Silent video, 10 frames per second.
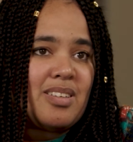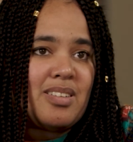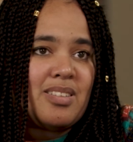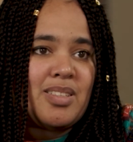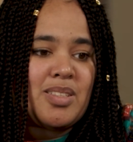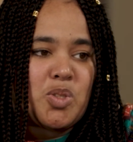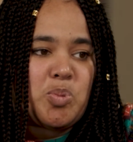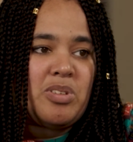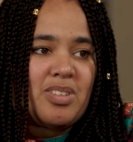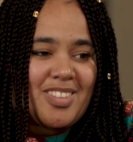this
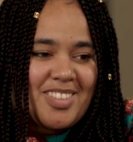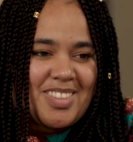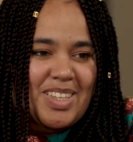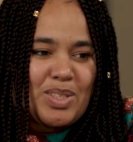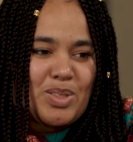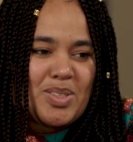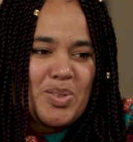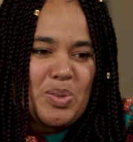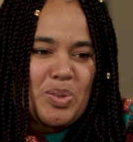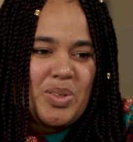experience as,
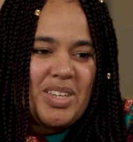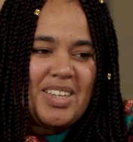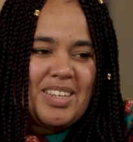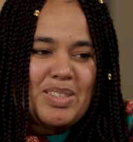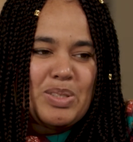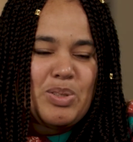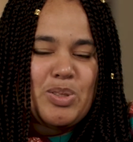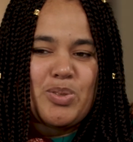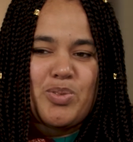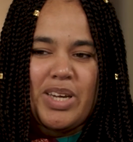you know, a
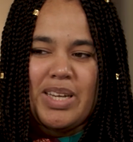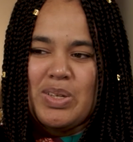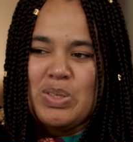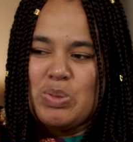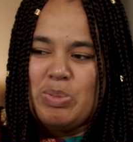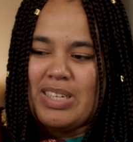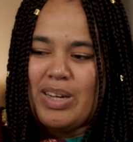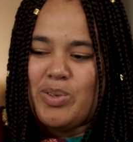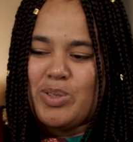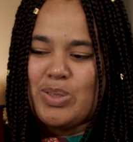series of failures, but
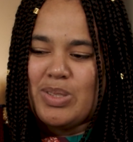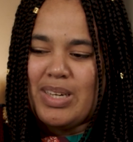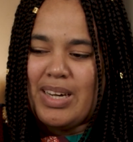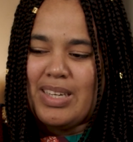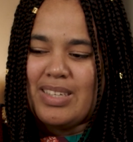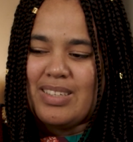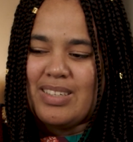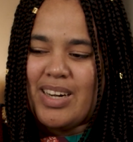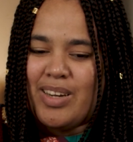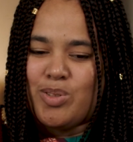
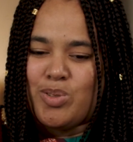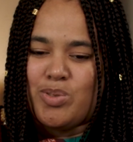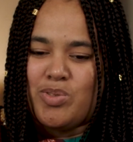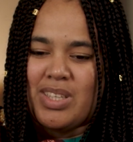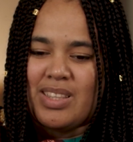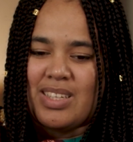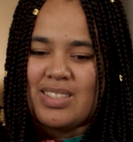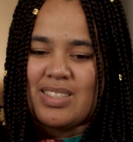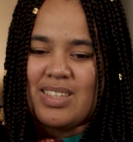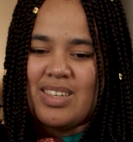I also think
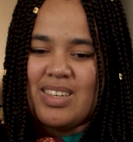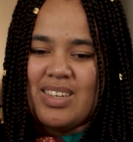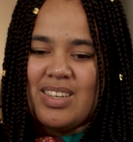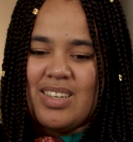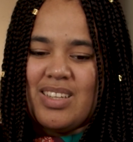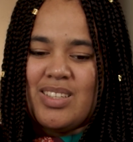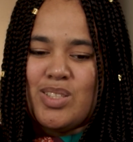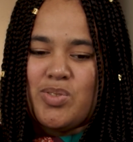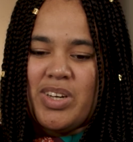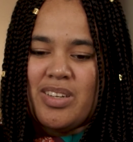that
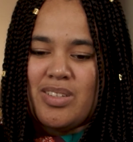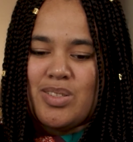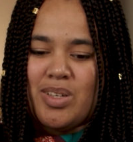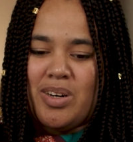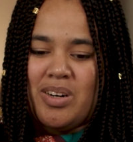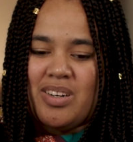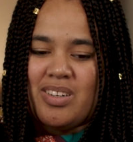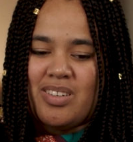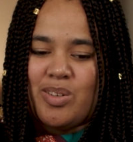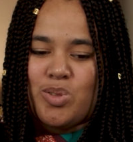these failures
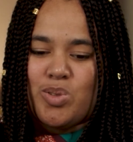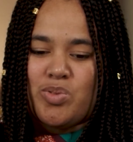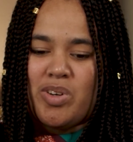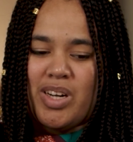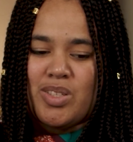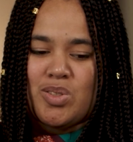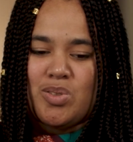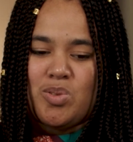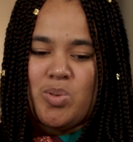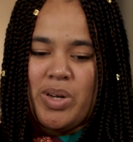are also for us a
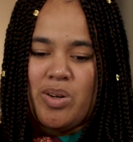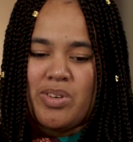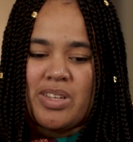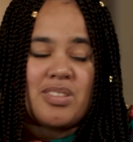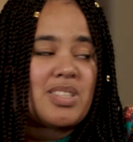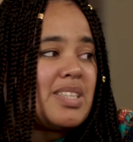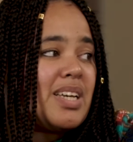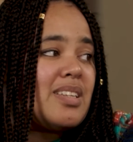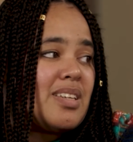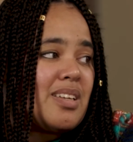new way of
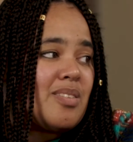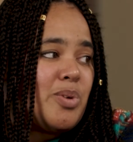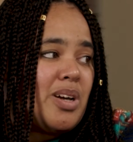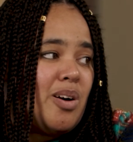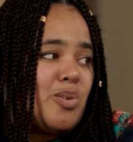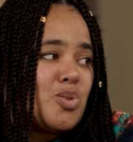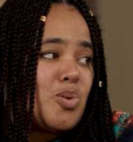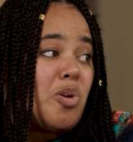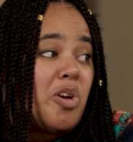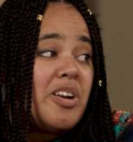understanding. We are
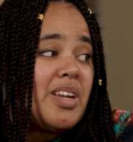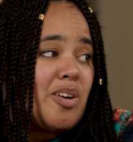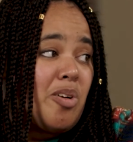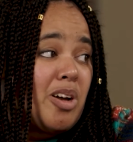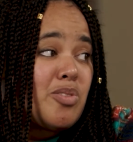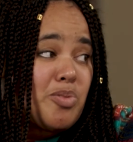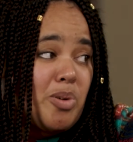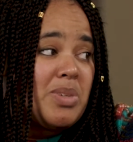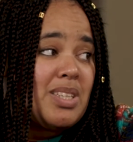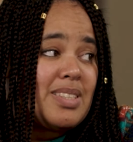also learning a lot
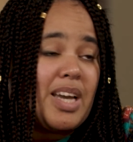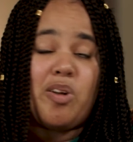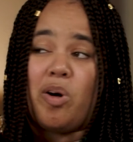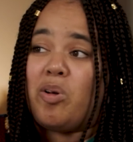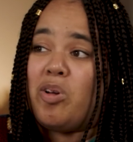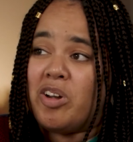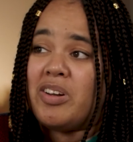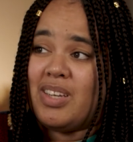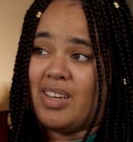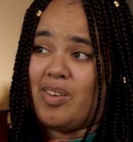from it and
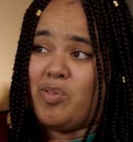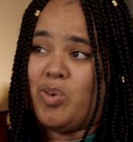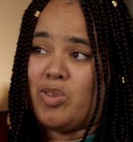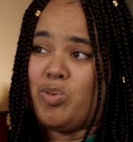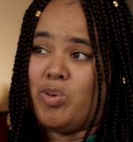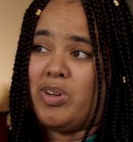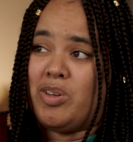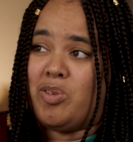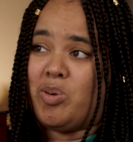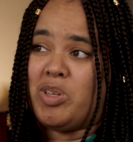unlearning what we already
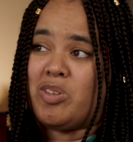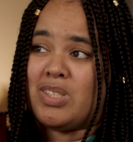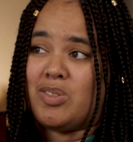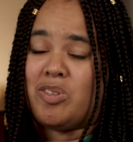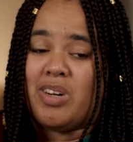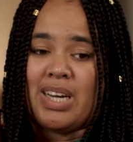know, because, you know,